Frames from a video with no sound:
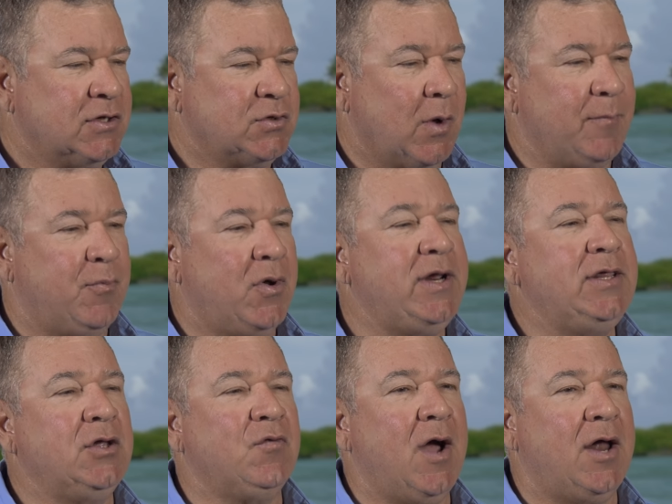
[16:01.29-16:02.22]
So I put it
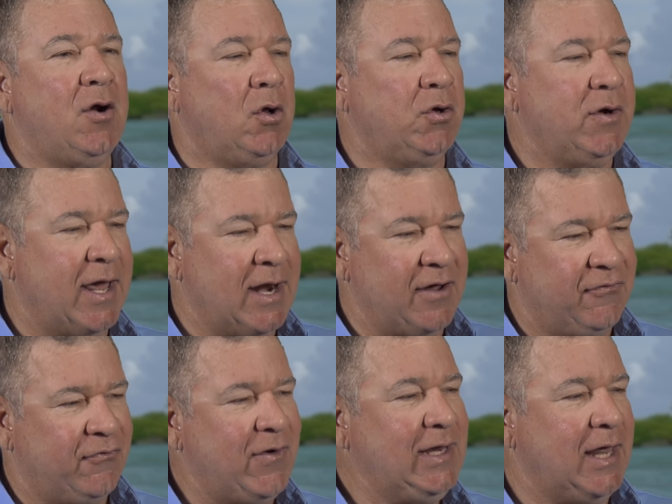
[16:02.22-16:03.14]
in the rod holder and I
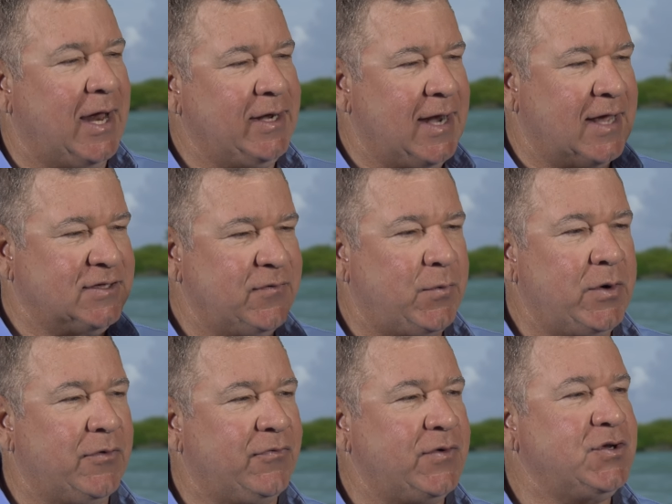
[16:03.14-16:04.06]
freelined it as if
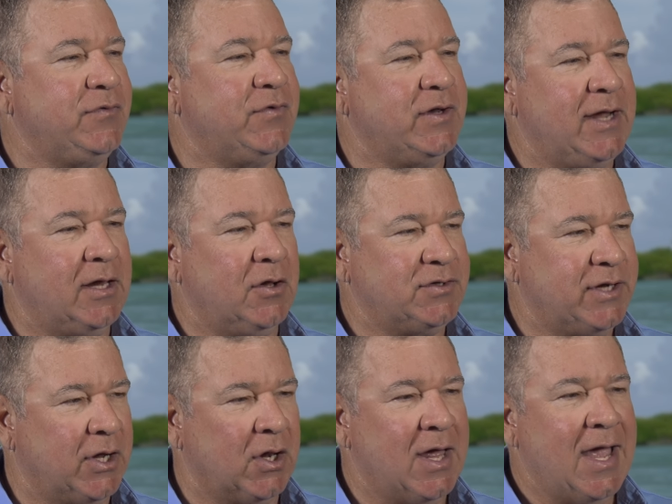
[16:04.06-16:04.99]
we were fishing for
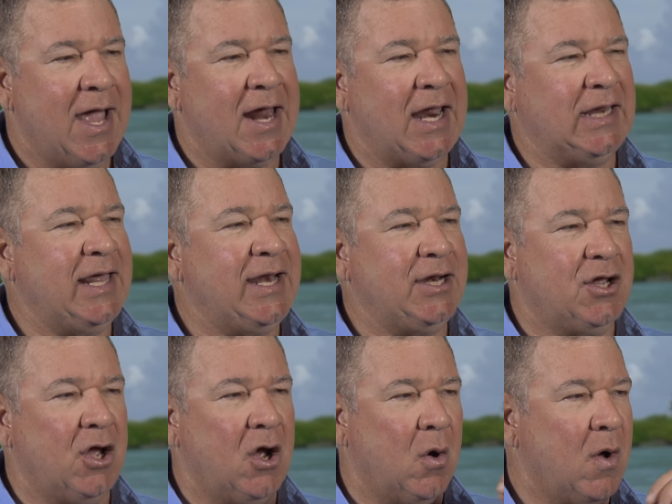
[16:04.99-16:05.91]
yellowtail. And I let
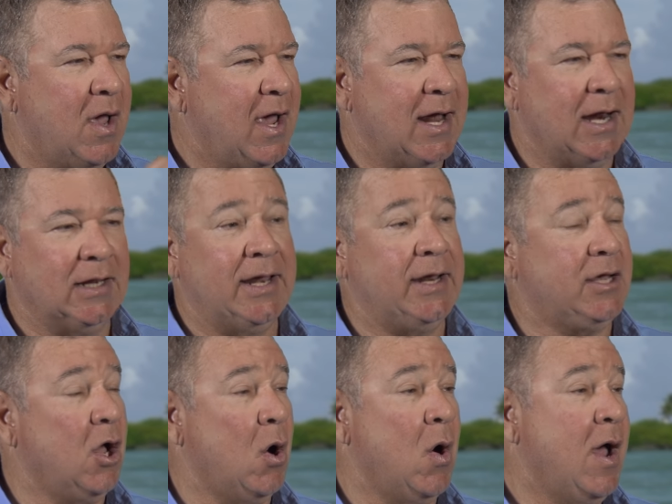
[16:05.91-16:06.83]
it go, and I let
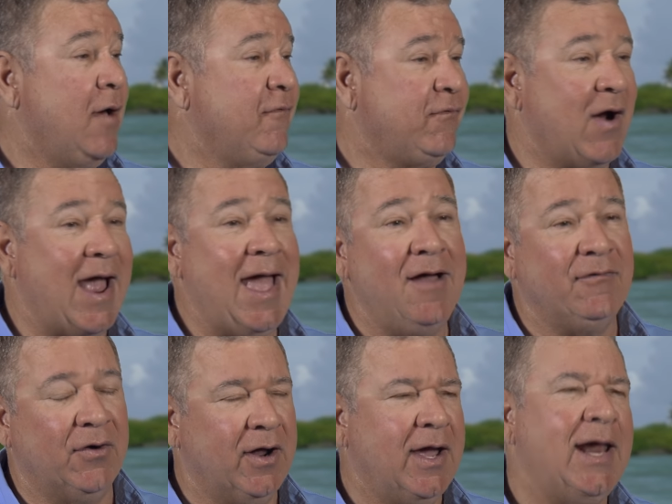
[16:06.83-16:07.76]
it go
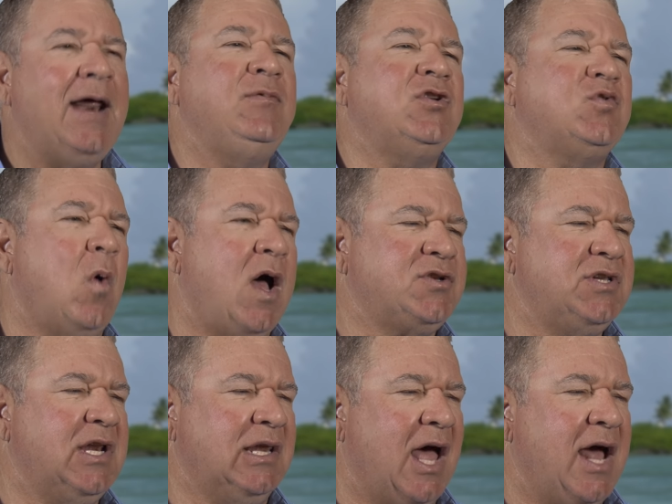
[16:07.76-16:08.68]
forever. And I'm just
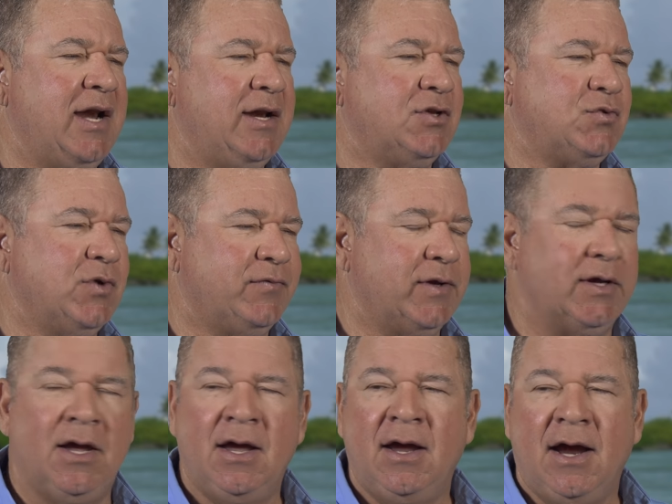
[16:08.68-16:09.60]
watching the line and it's
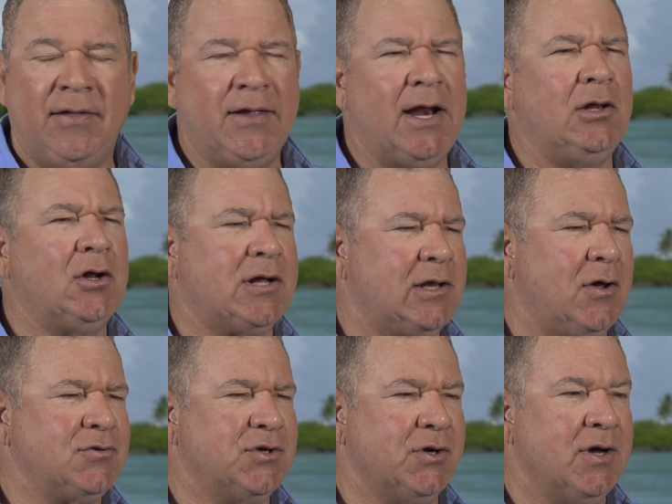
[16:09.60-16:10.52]
drifting. And then I look
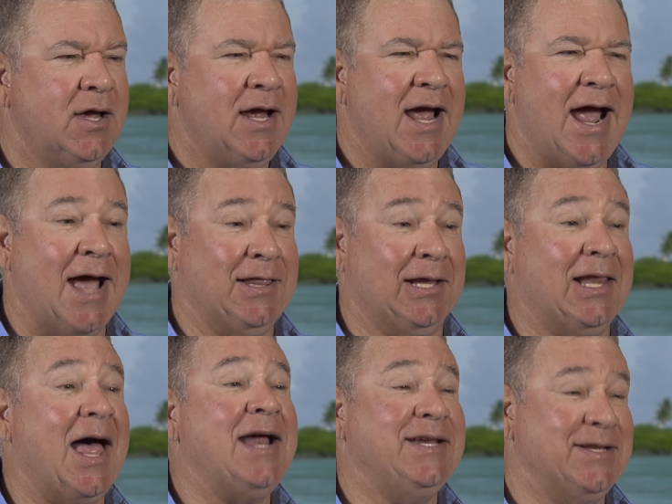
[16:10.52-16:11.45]
closer and the
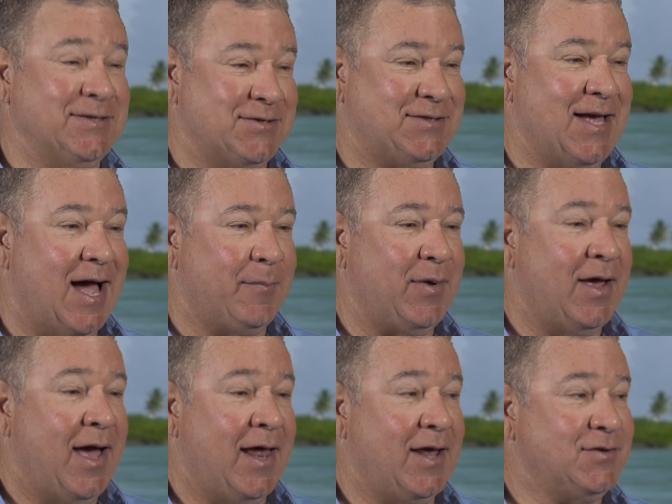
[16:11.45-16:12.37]
line didn't stop.
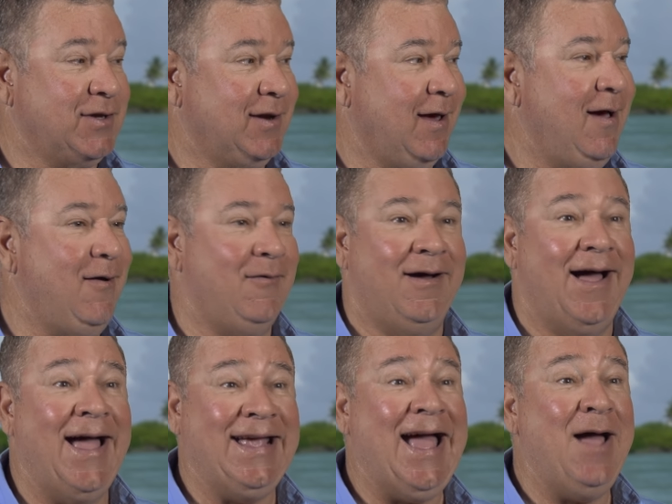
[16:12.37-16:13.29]
And I said, oh,
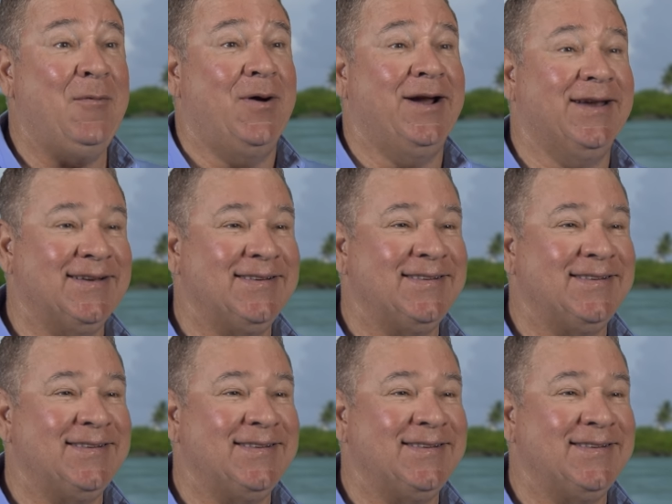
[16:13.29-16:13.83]
I got one.